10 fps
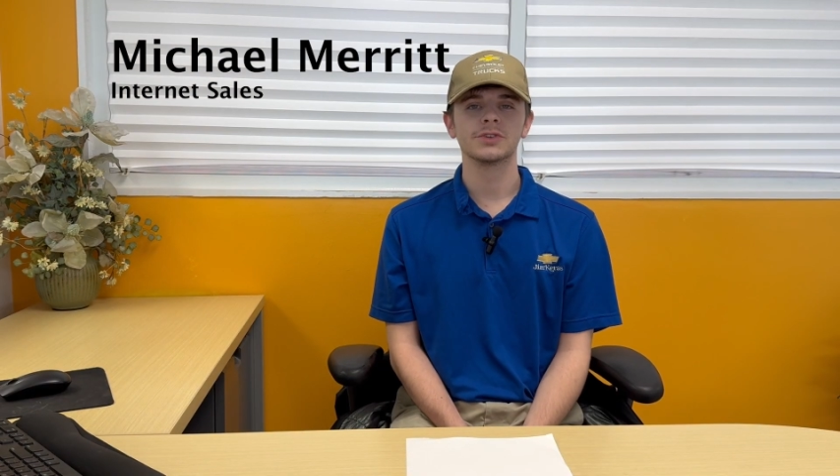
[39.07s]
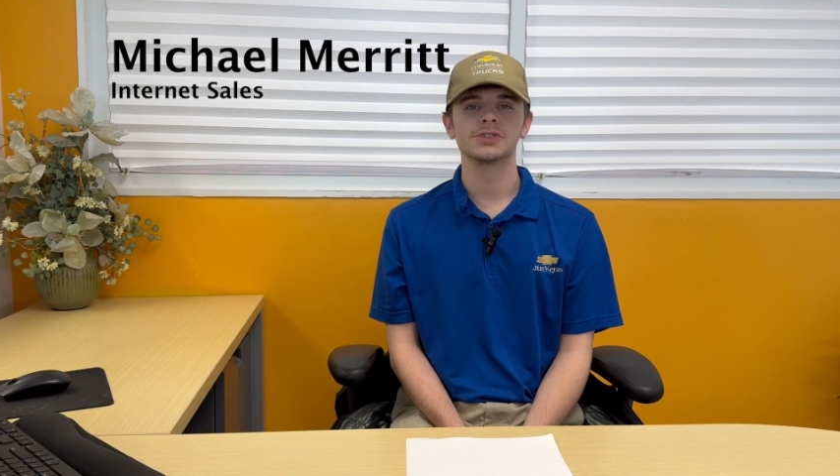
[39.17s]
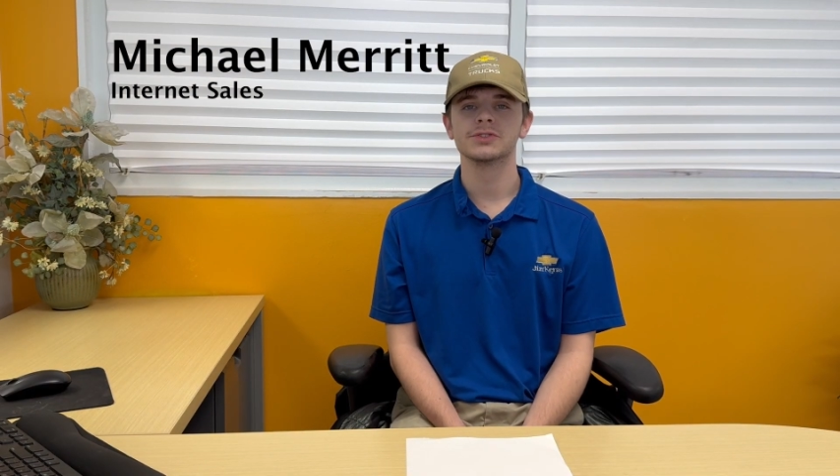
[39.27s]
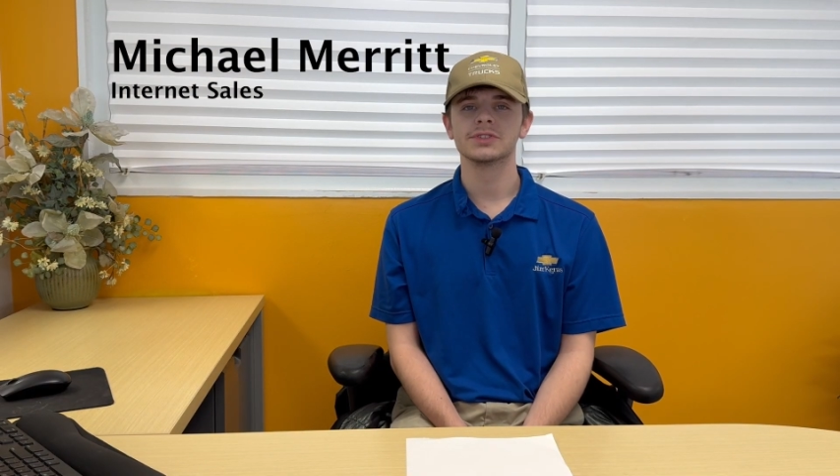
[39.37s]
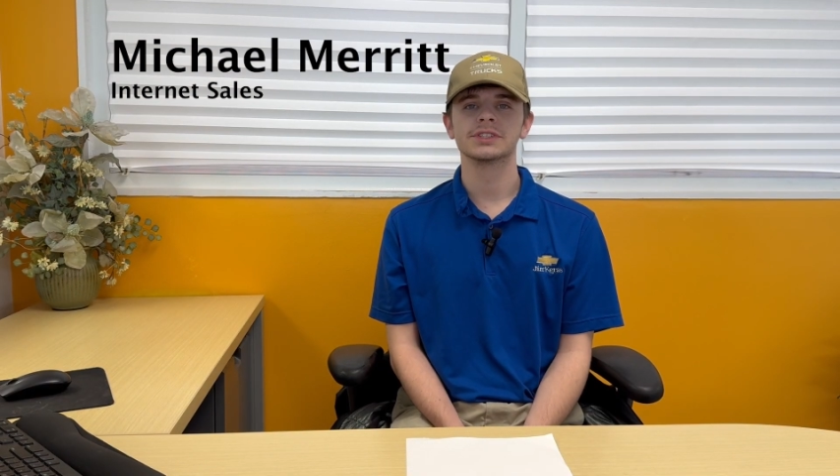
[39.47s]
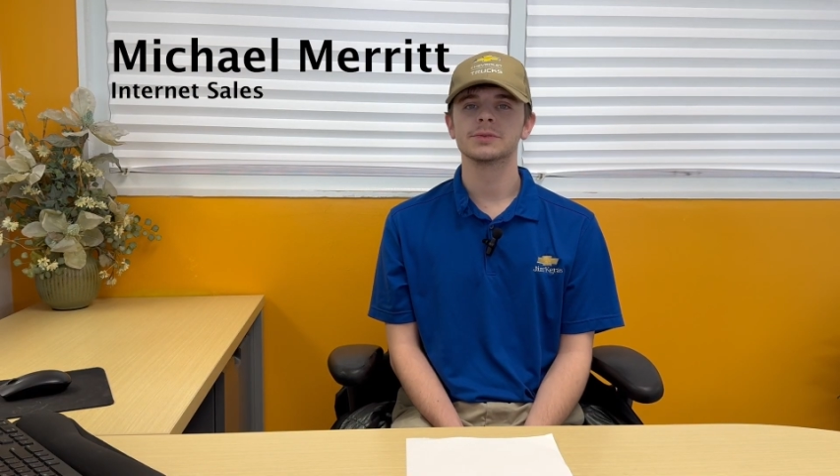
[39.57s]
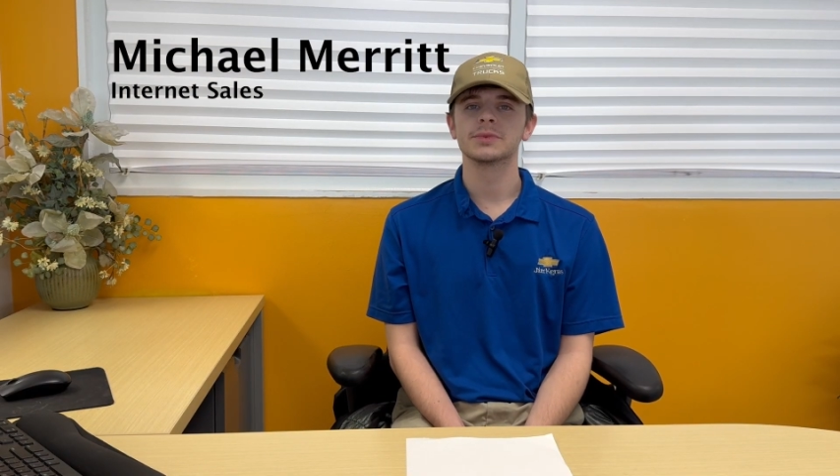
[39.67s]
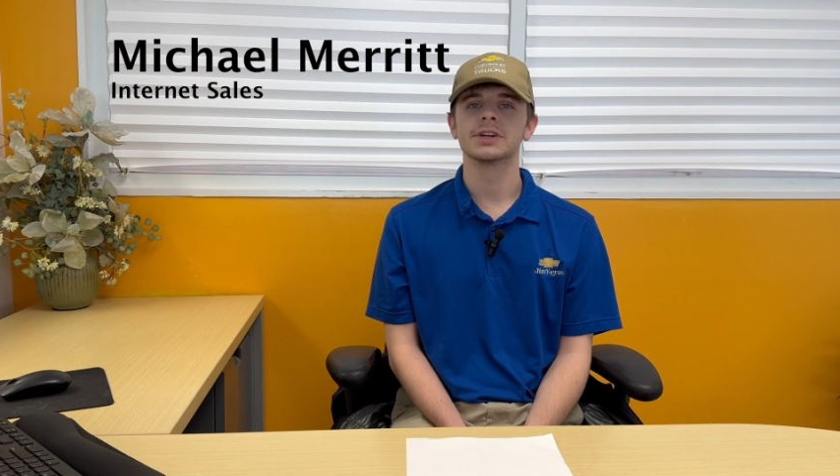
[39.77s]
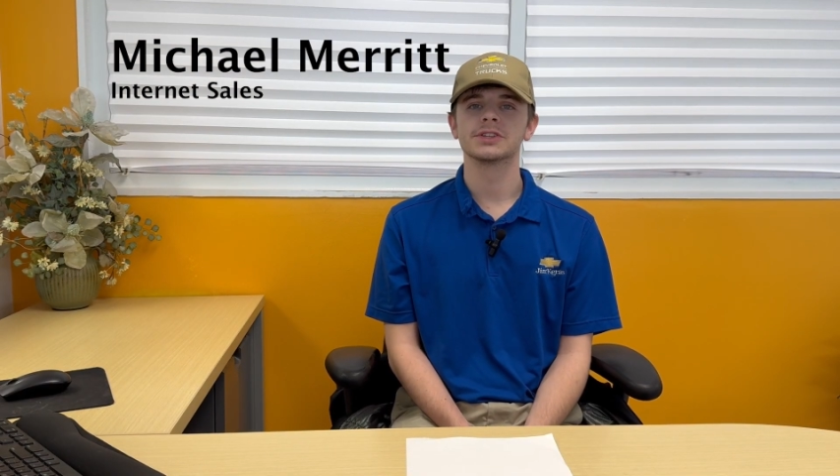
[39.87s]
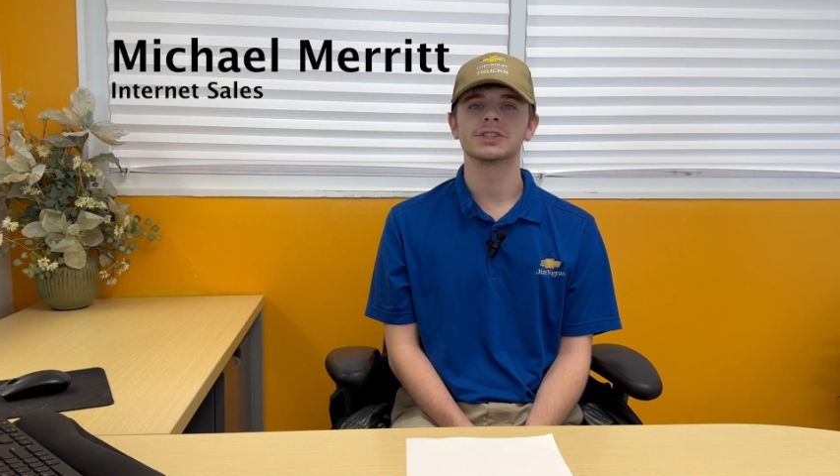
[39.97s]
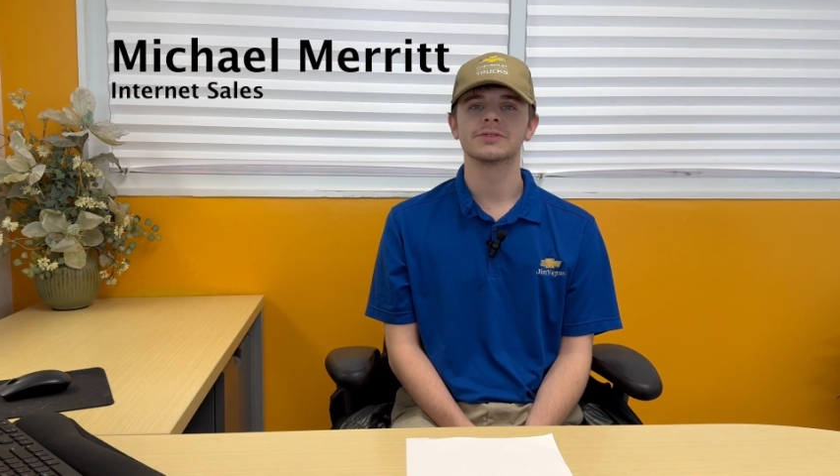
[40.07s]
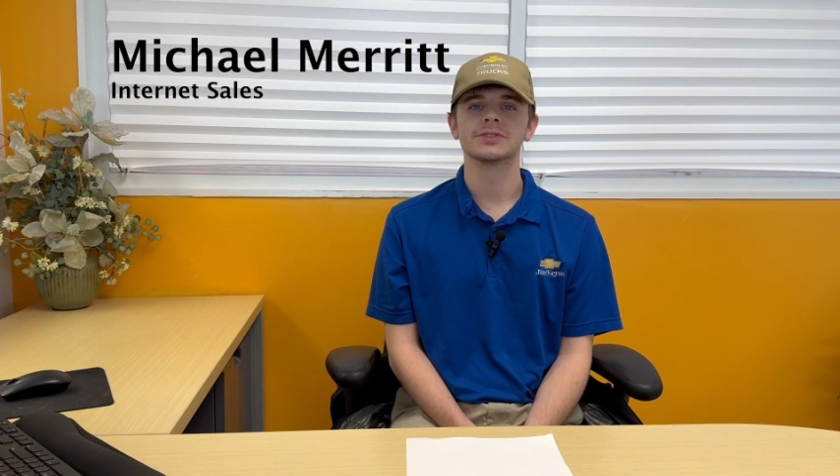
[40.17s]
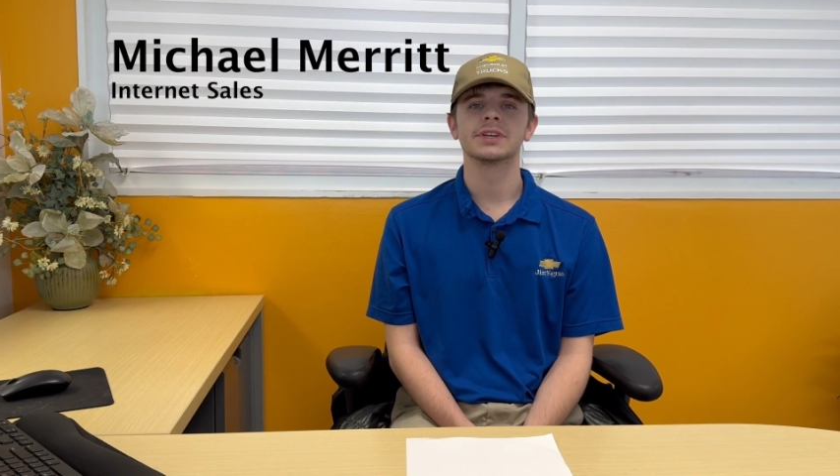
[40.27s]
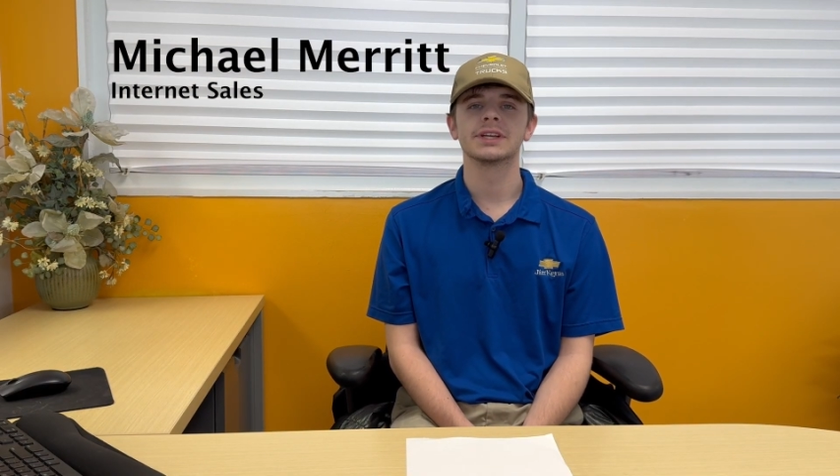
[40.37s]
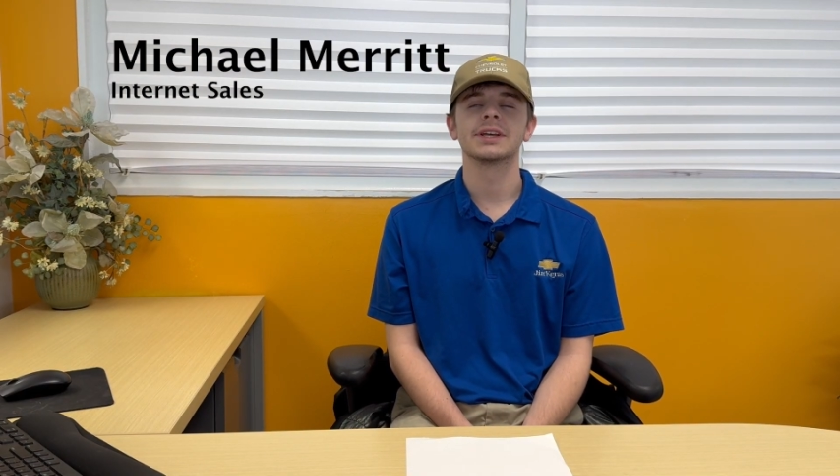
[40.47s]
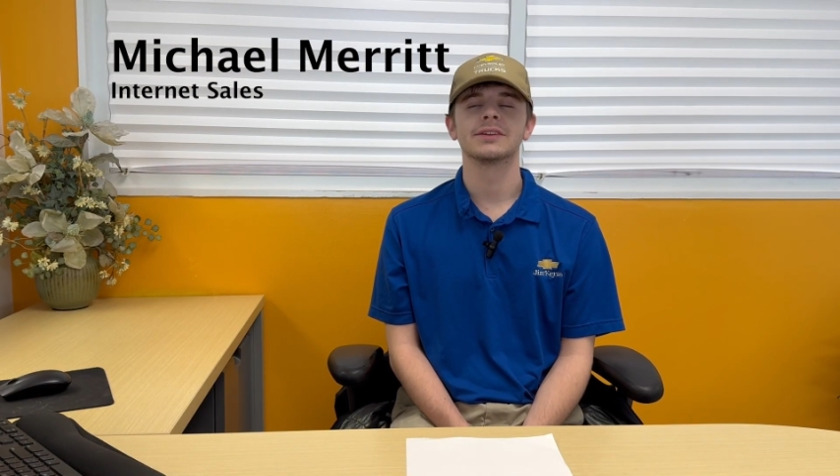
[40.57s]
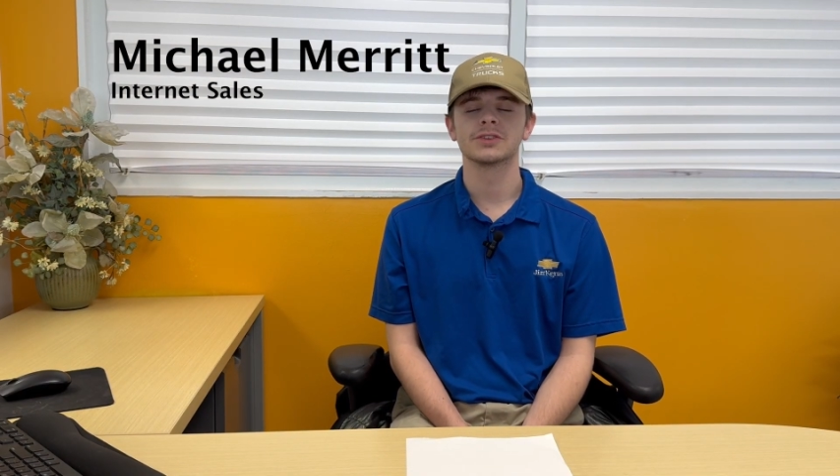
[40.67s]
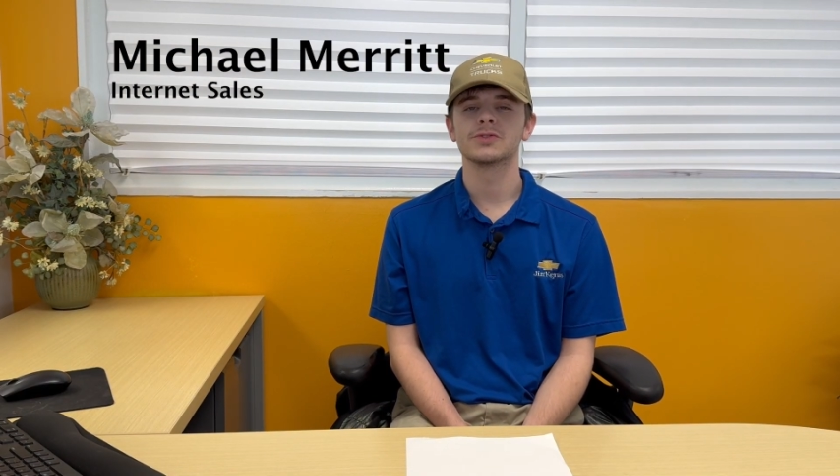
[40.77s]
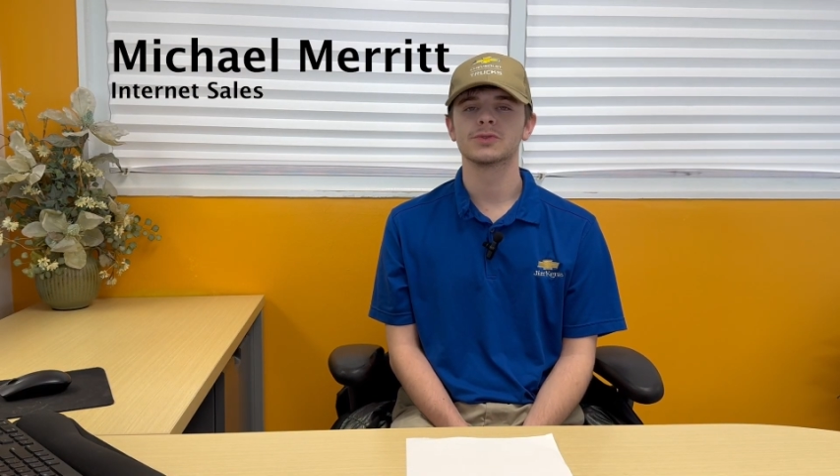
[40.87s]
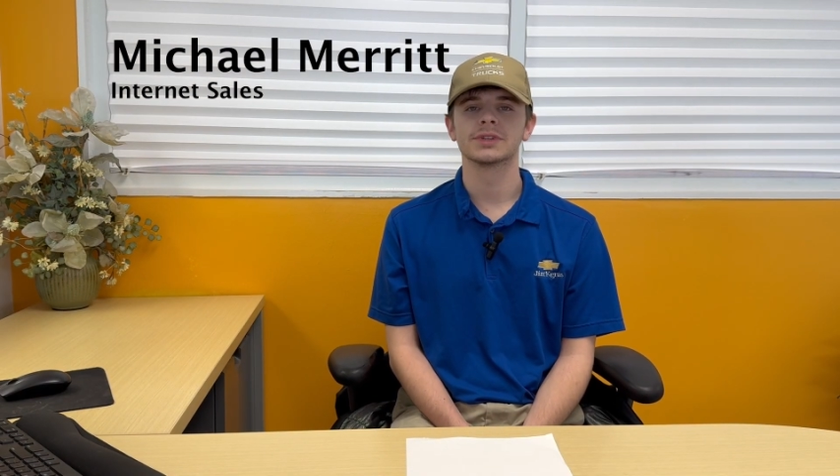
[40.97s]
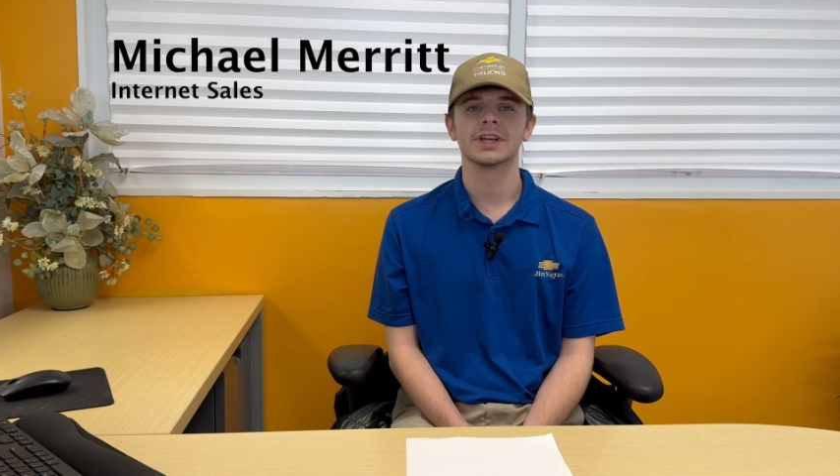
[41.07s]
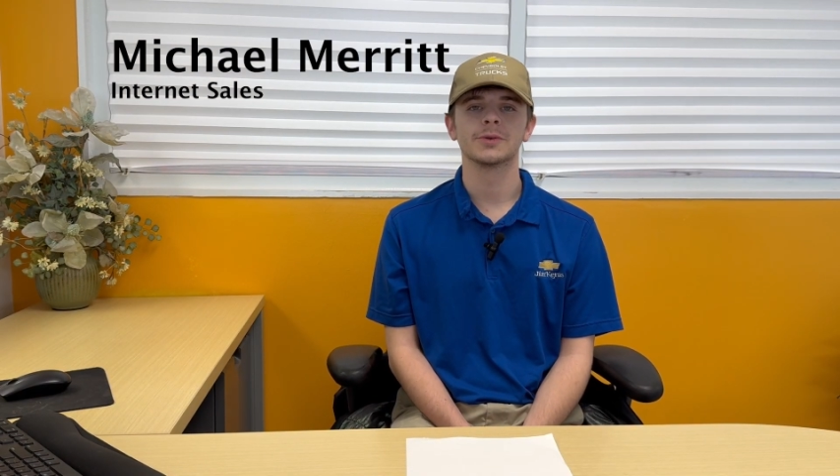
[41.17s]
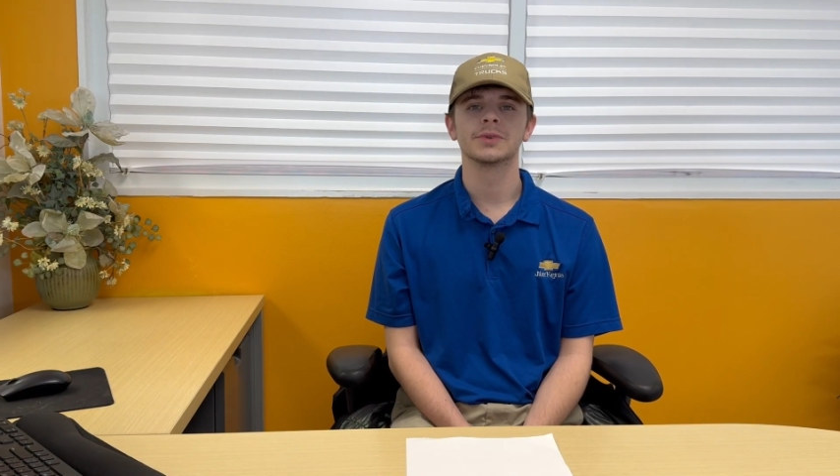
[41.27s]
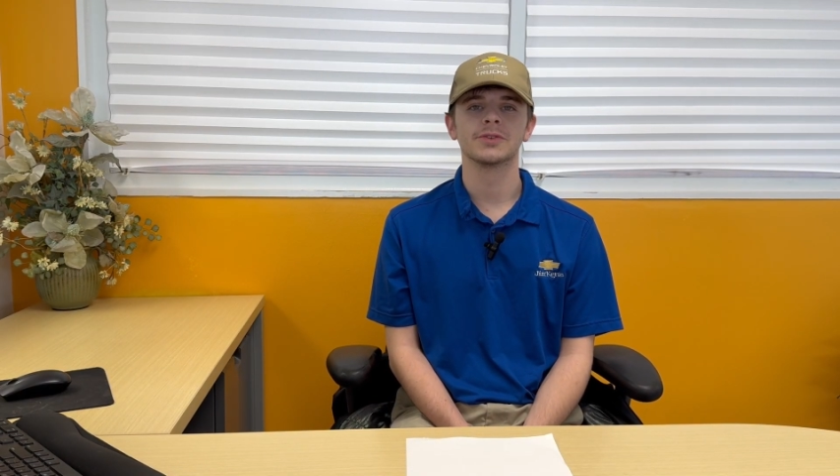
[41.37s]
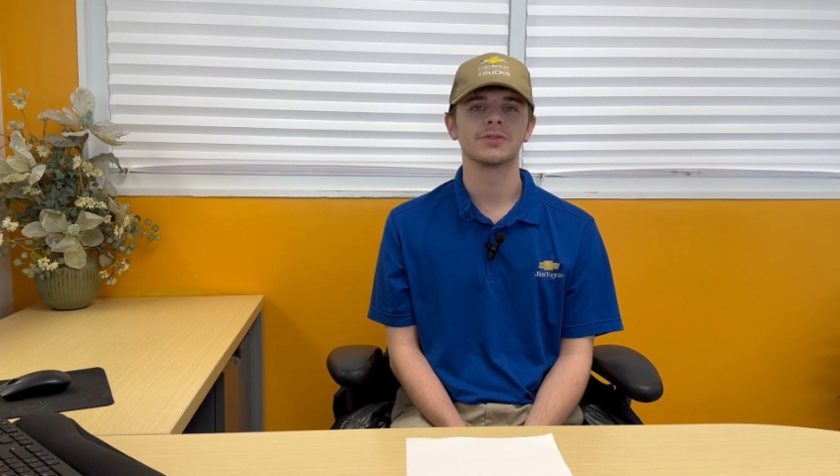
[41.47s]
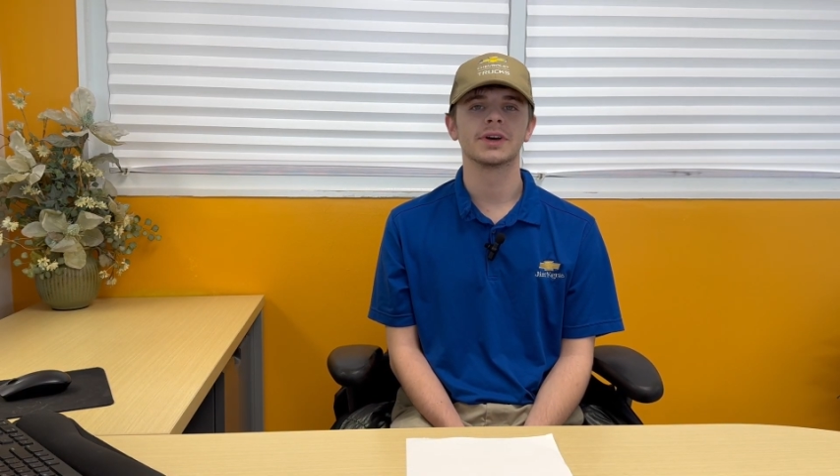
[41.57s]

for choosing Jim Keras Chevrolet. I look forward to helping you